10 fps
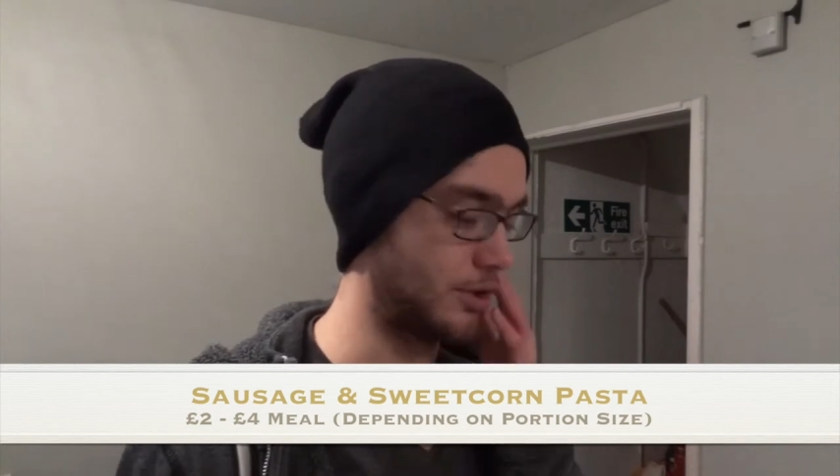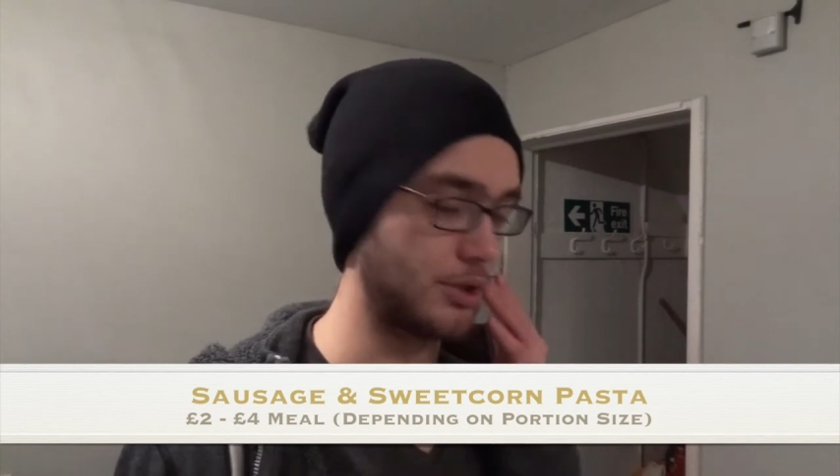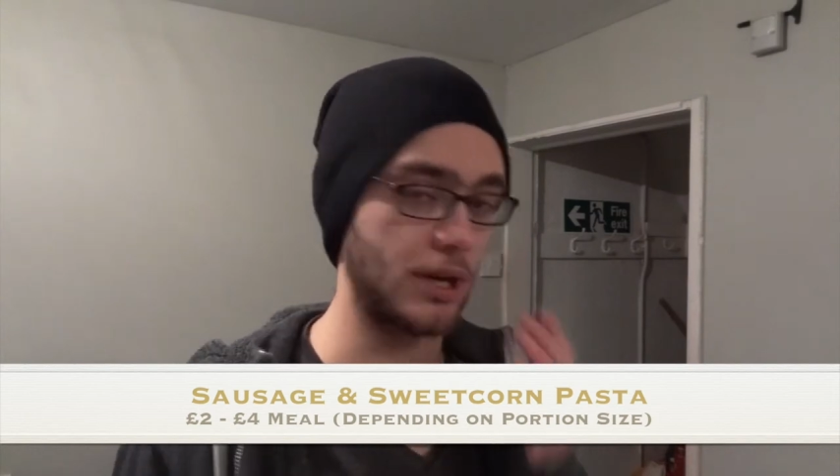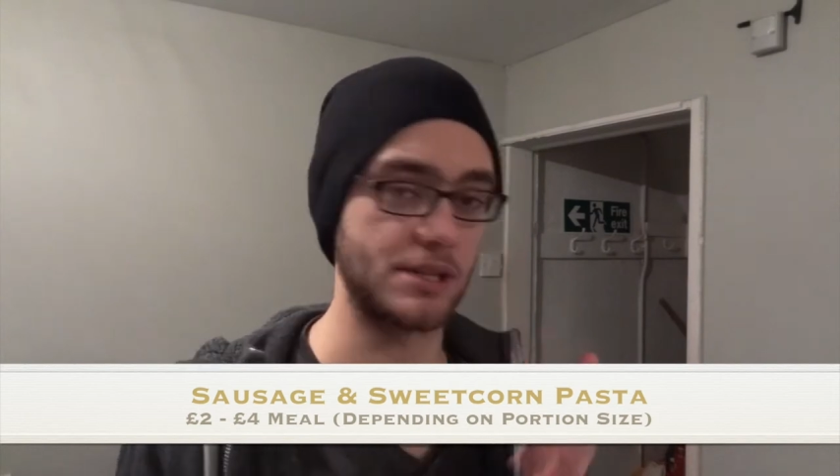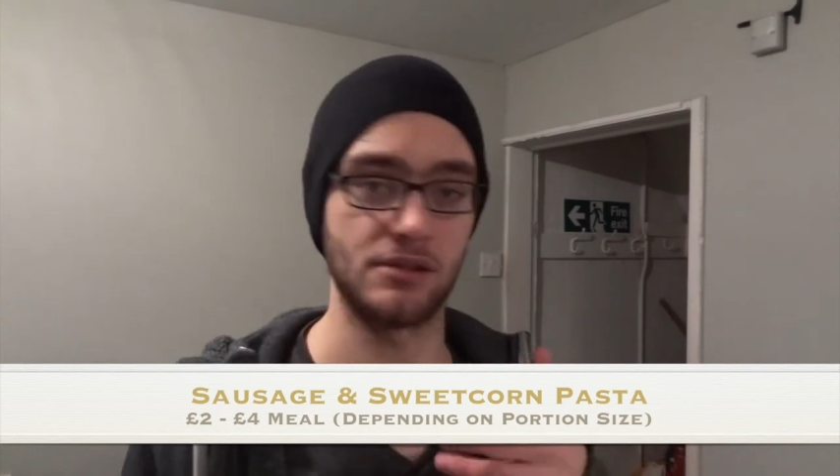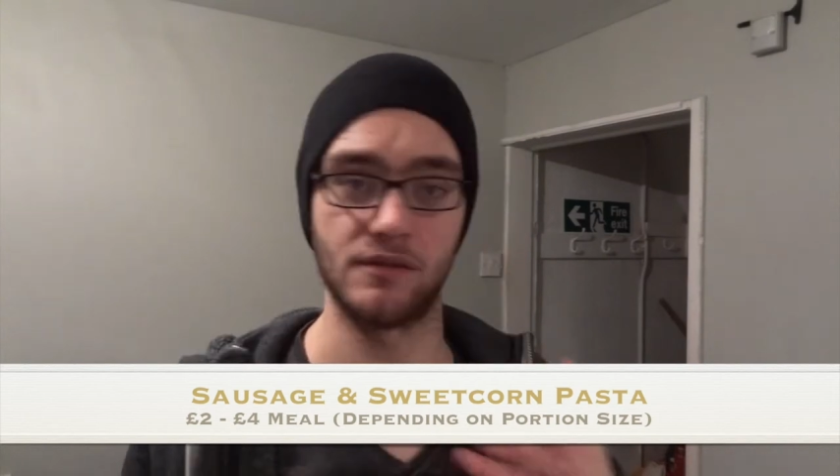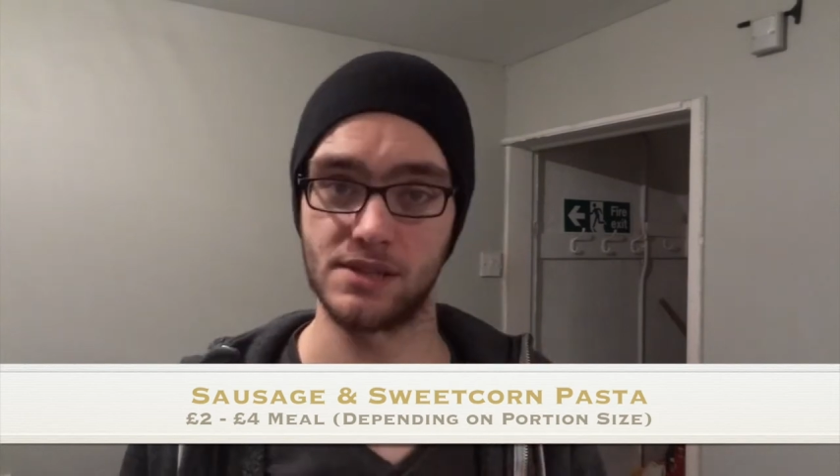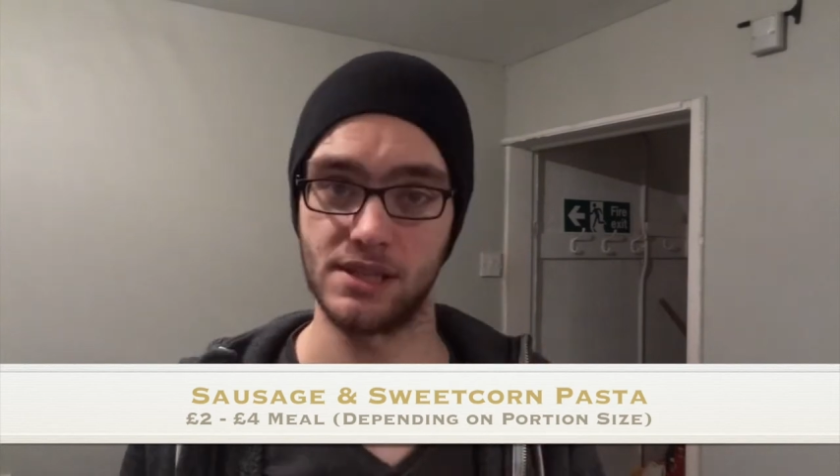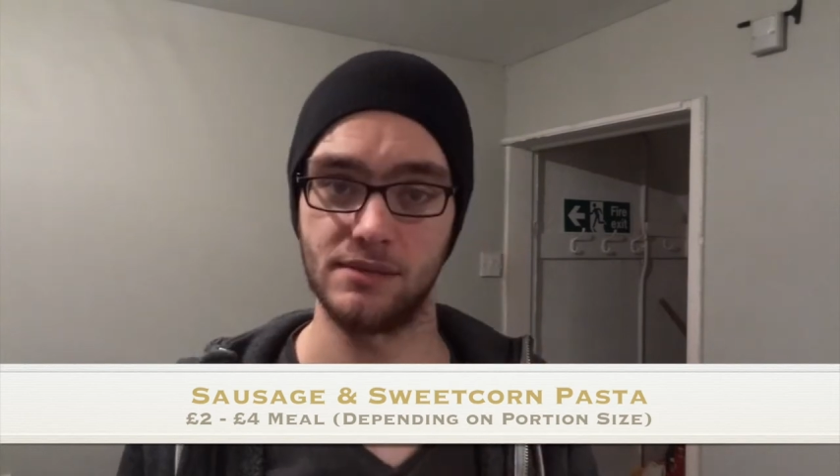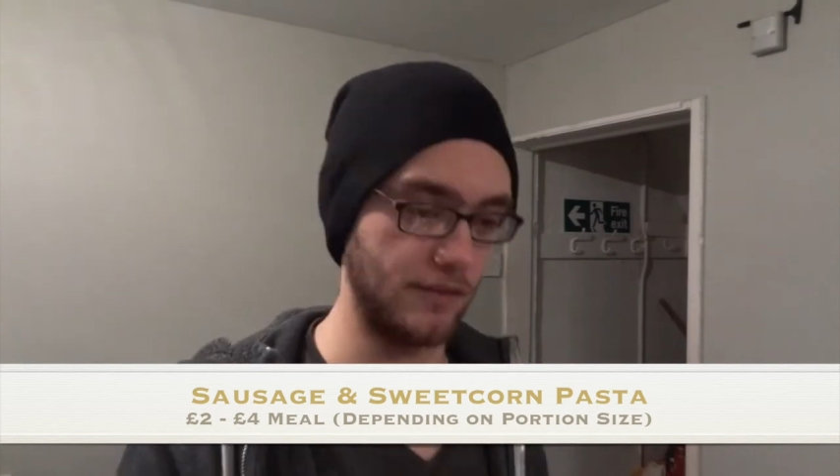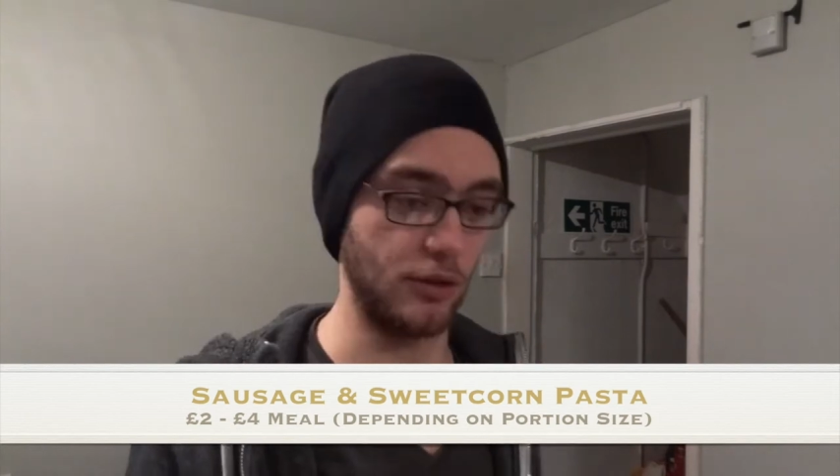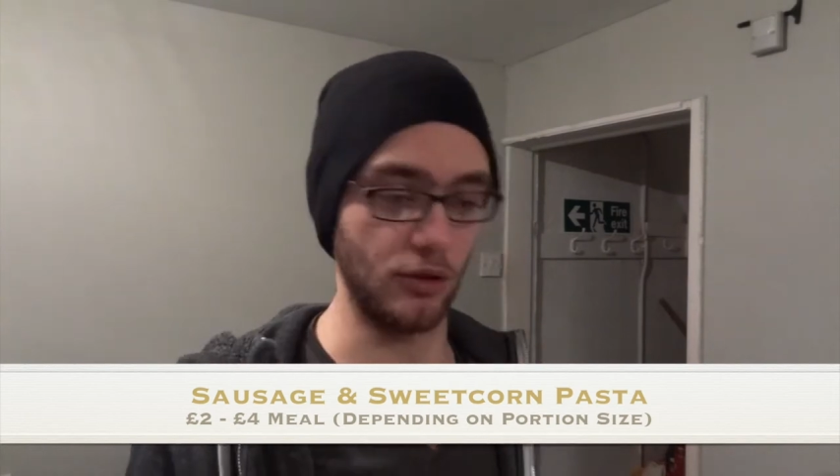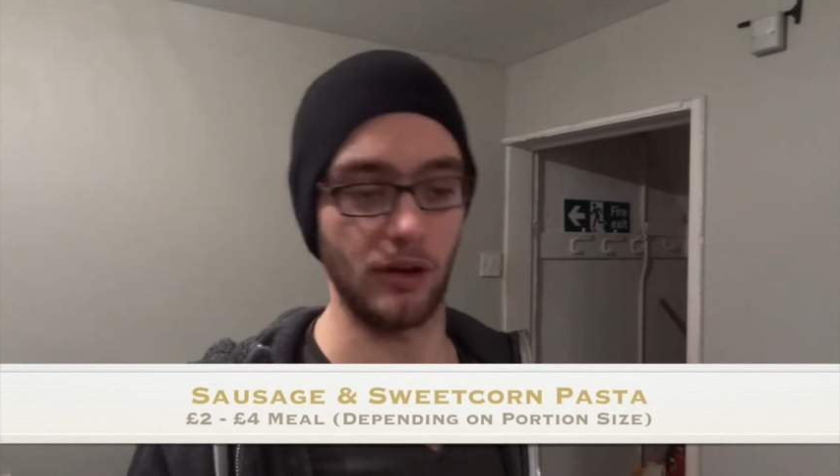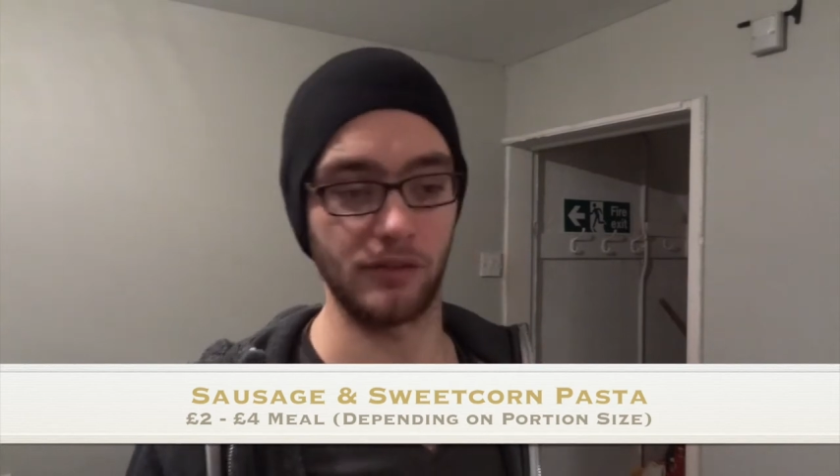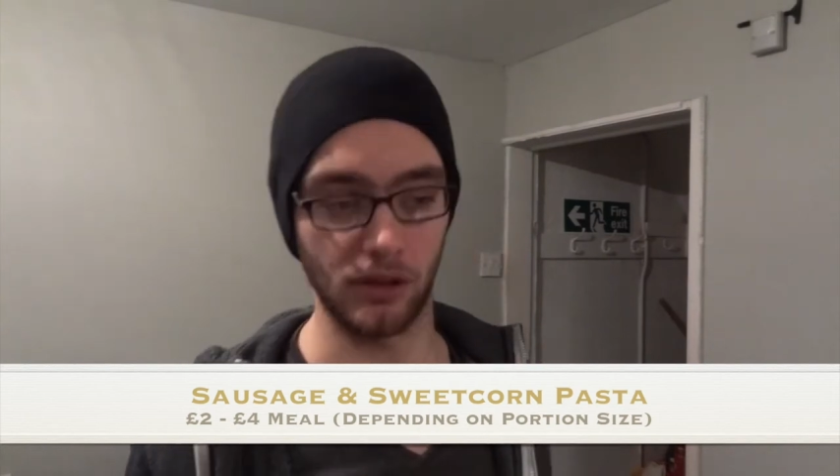But you guys can obviously, if you
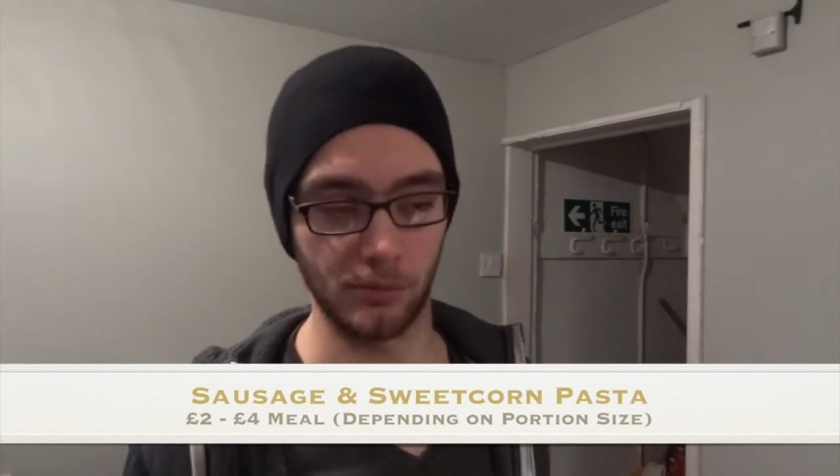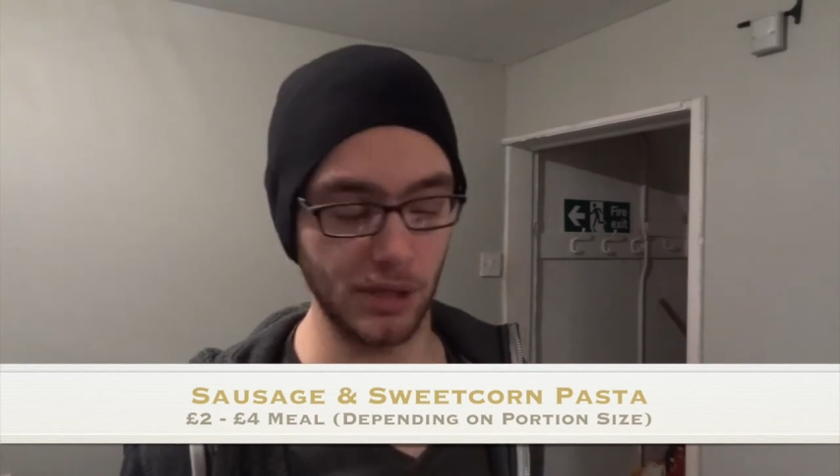don't have a lot of